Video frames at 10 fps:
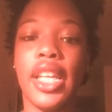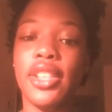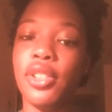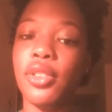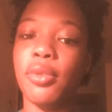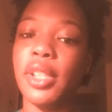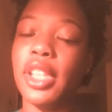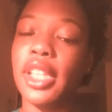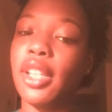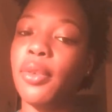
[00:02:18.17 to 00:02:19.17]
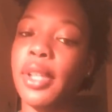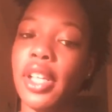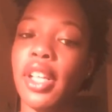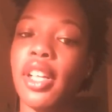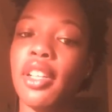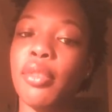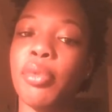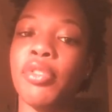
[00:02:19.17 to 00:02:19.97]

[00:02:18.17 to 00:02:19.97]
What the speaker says: in tune with and aware of